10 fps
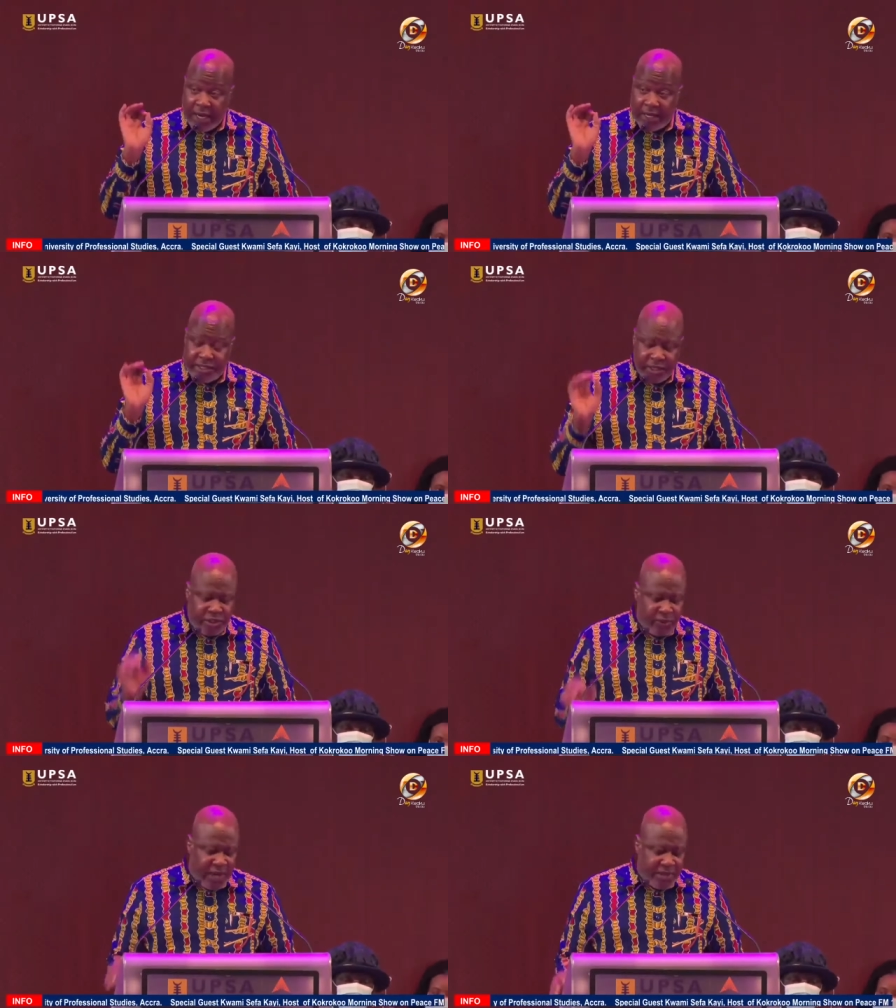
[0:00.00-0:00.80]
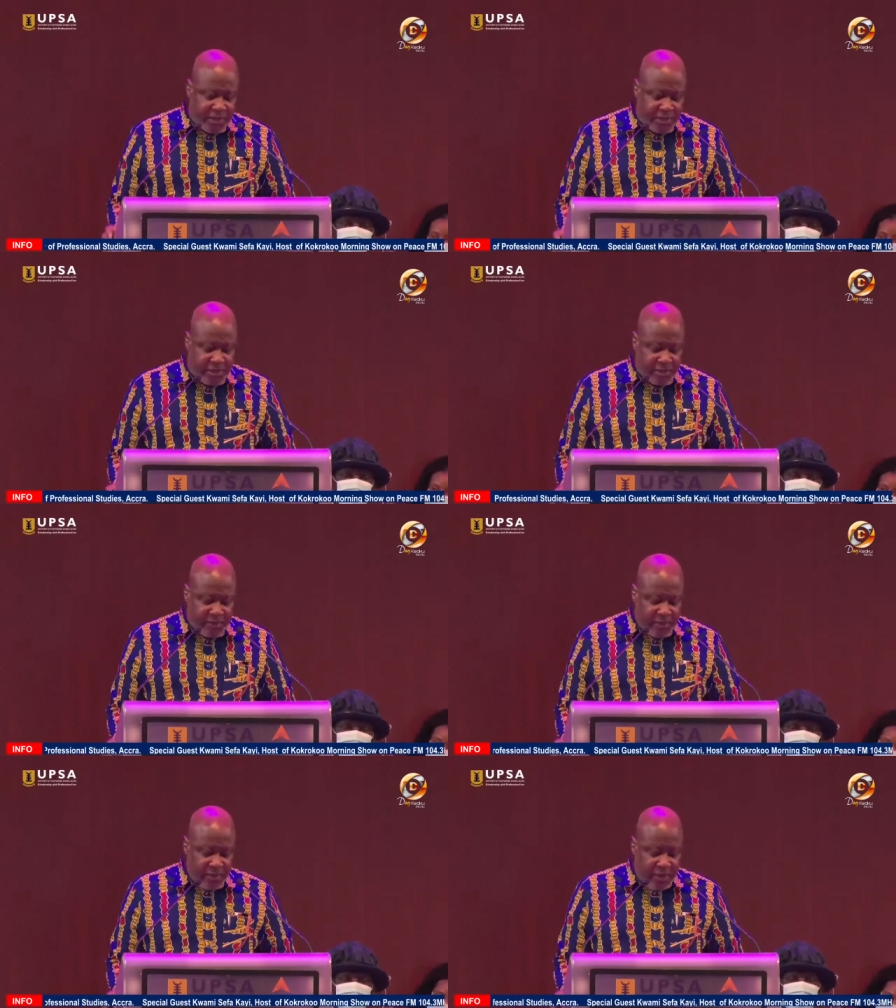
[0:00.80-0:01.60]
Listen to others.
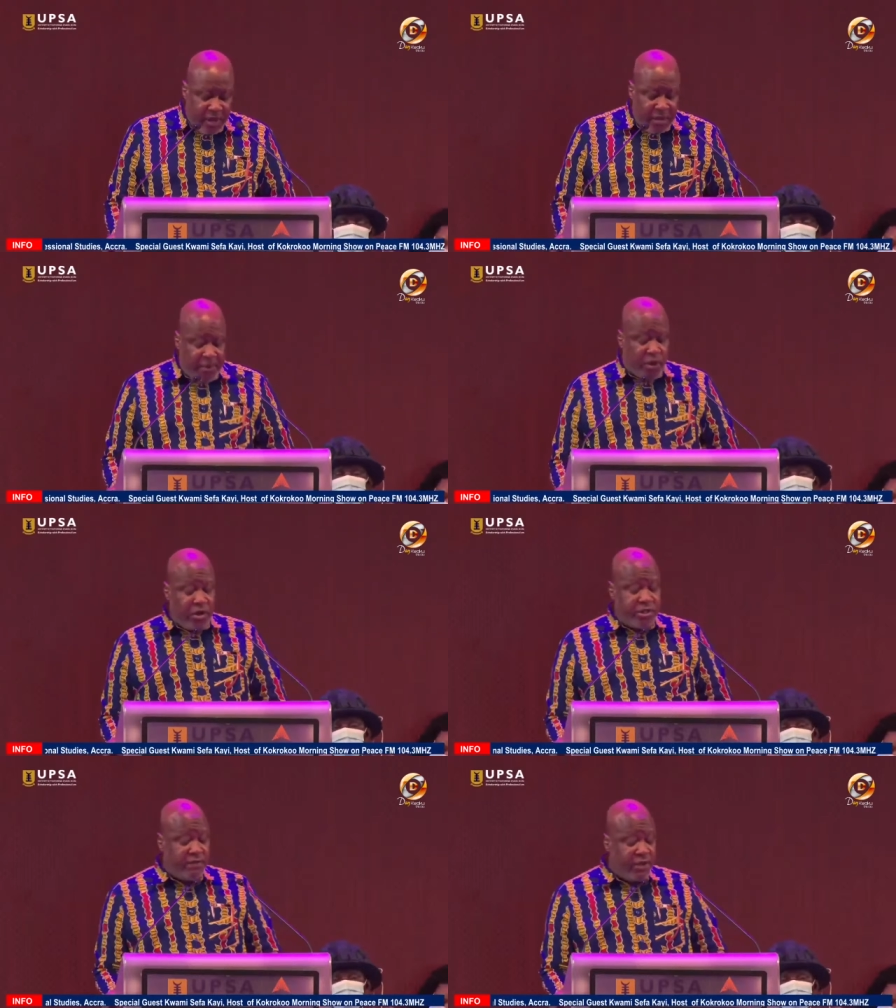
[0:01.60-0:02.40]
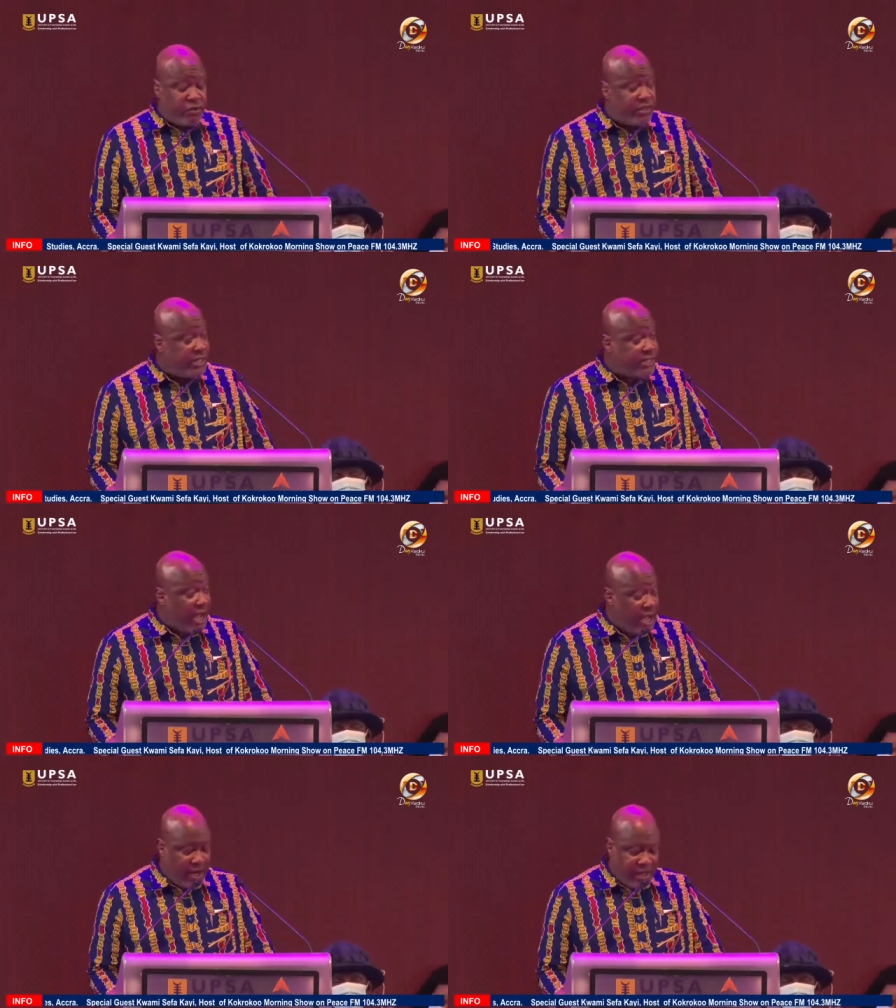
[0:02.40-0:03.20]
Because even to the
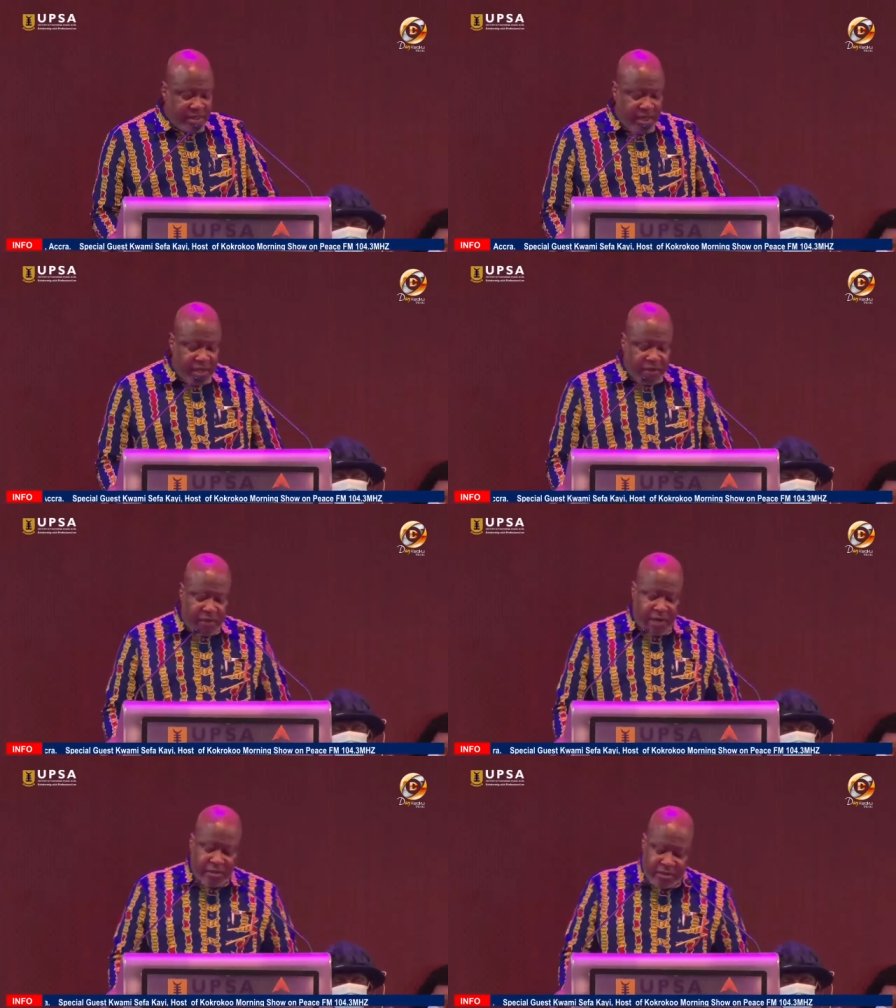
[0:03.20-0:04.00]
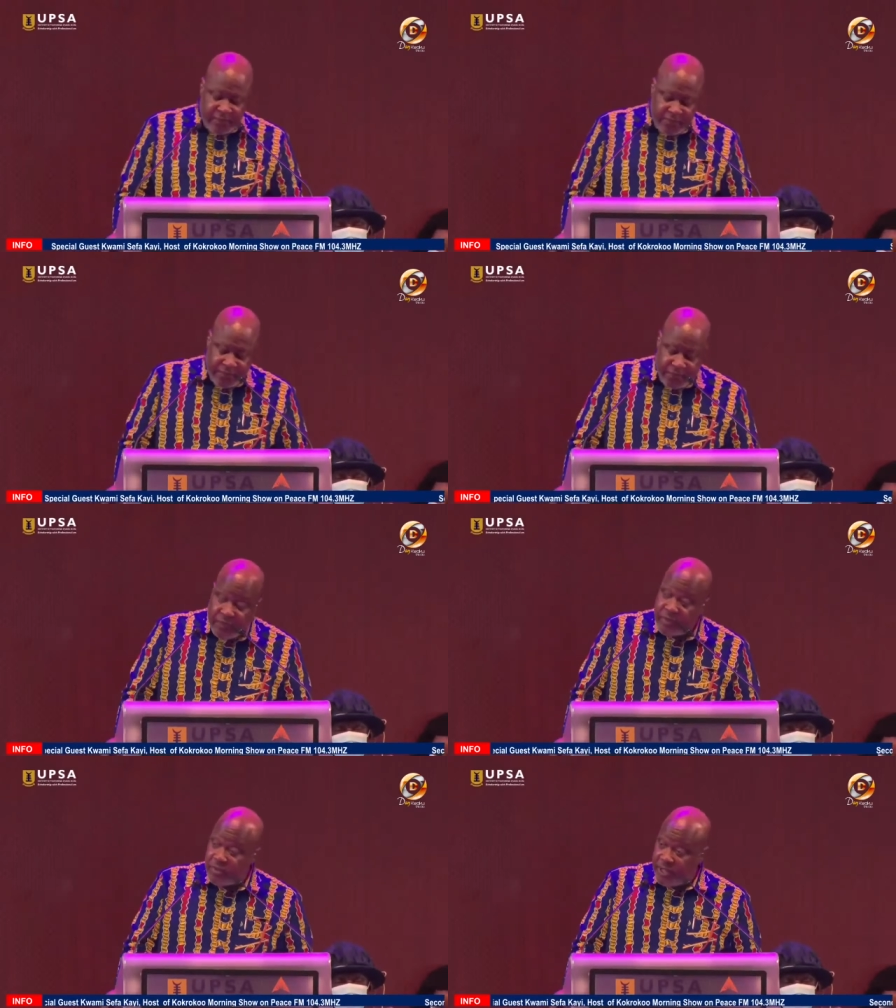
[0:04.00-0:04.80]
dull and the ignorant,
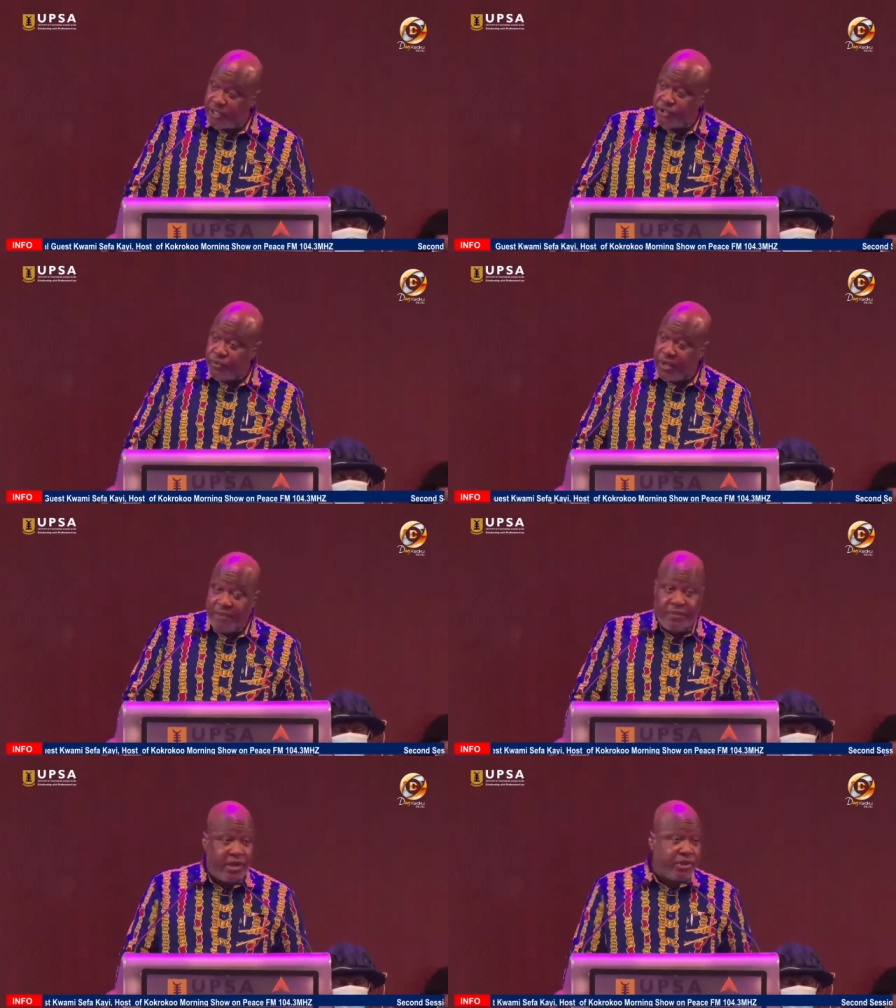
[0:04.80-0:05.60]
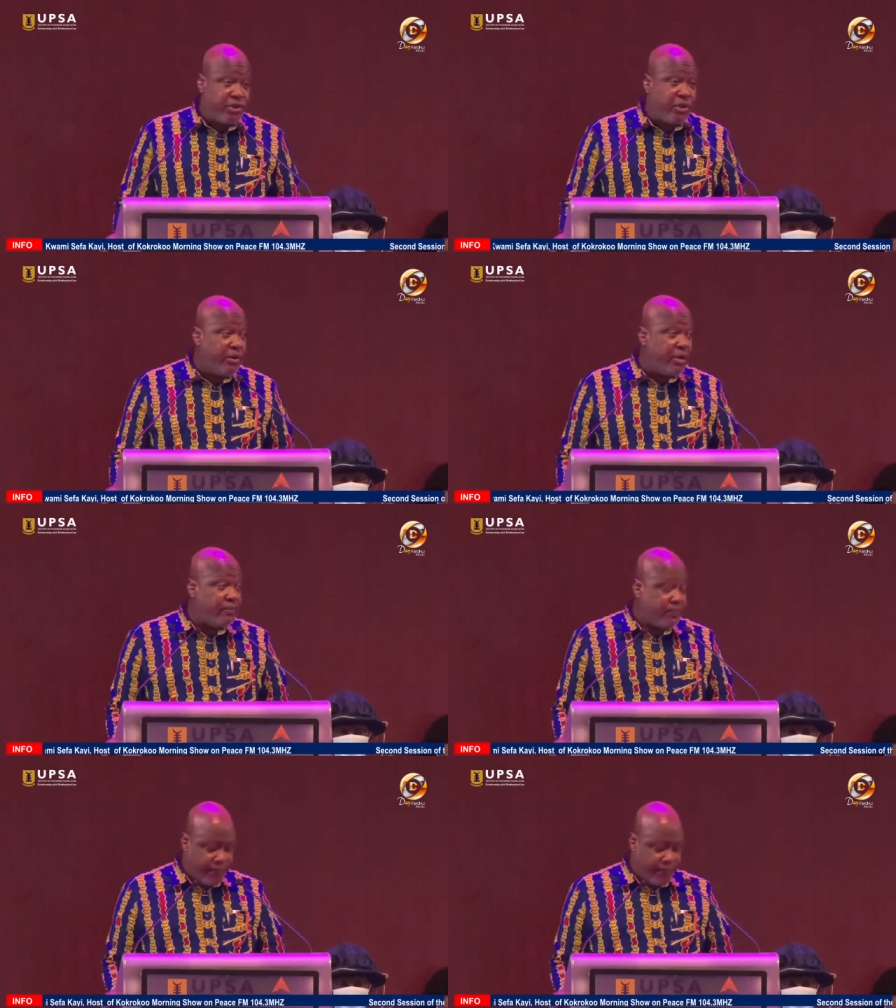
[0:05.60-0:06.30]
they too have their story.